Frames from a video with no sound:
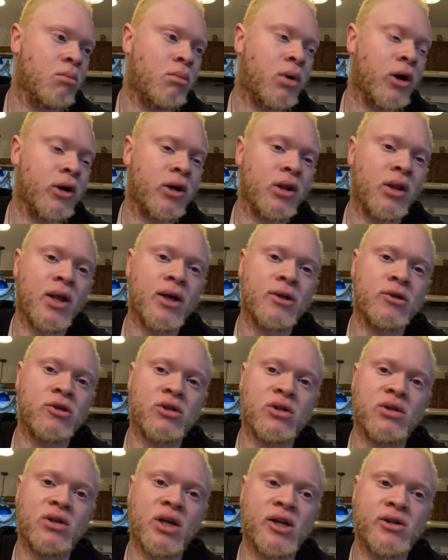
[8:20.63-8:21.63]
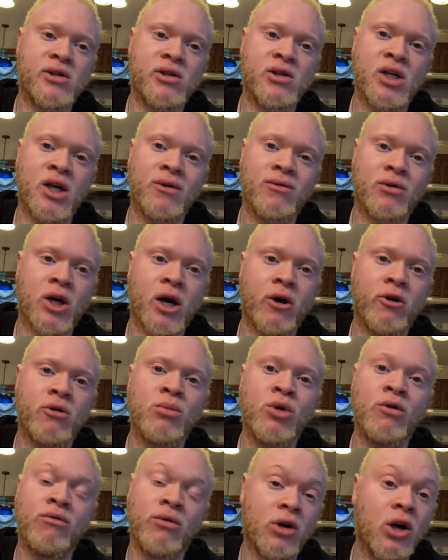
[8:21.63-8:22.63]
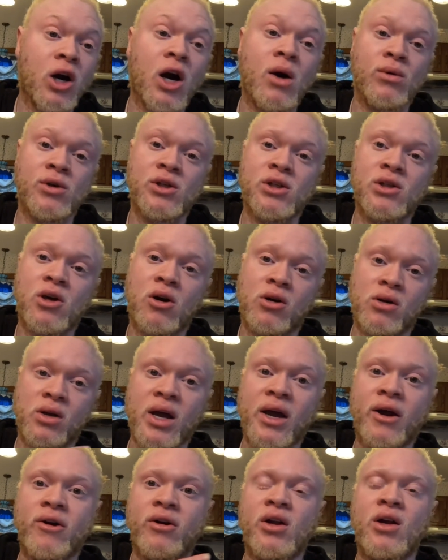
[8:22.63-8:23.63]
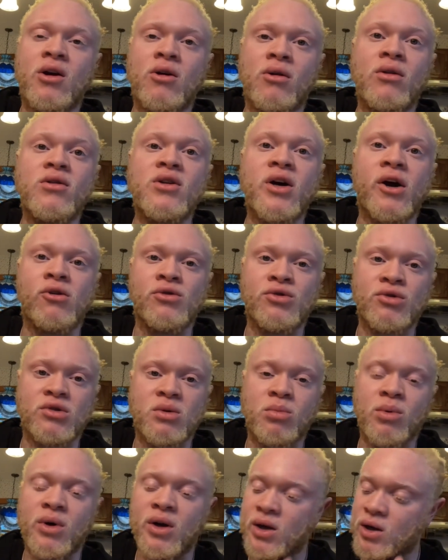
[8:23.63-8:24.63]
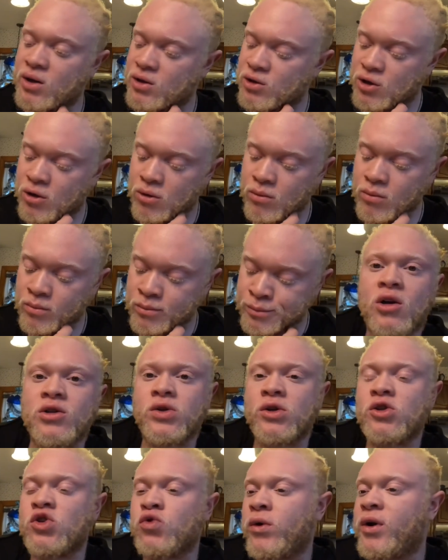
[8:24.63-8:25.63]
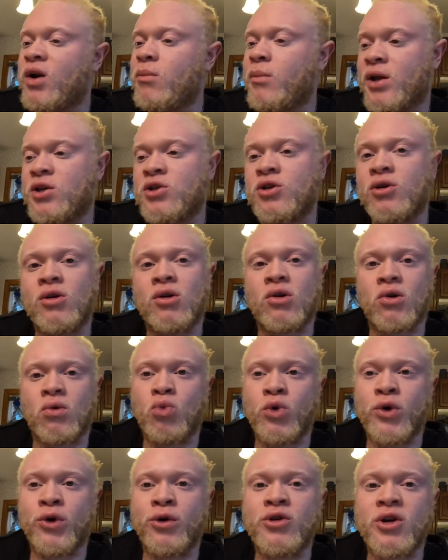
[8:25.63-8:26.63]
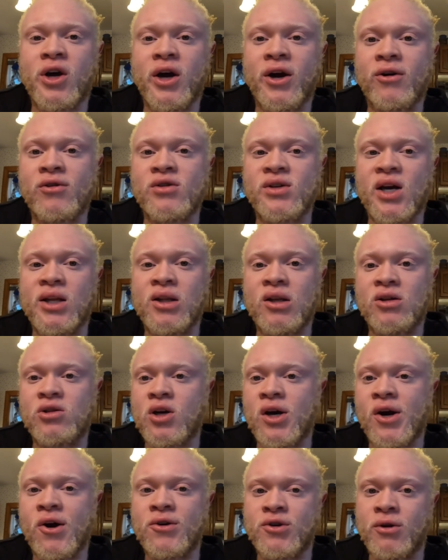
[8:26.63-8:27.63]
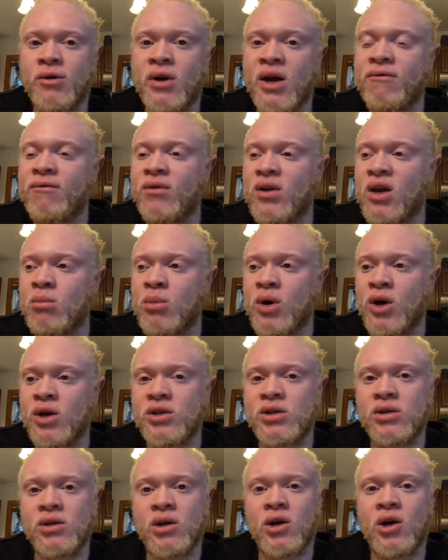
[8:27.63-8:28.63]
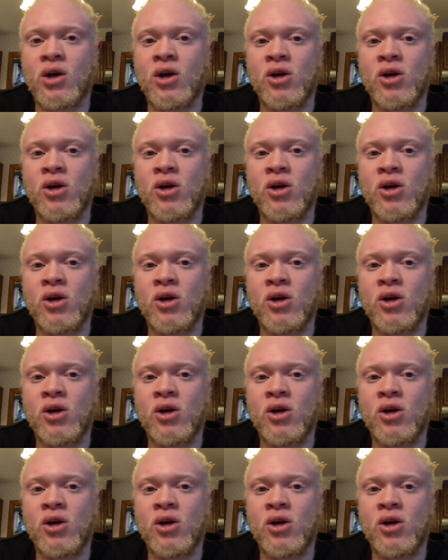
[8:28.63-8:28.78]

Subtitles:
parking lot just to test to see if the car would move. The car was stuck. Like, I could hear the tires just spinning. So also just wanted to mention, winter tires on these cars are definitely a must.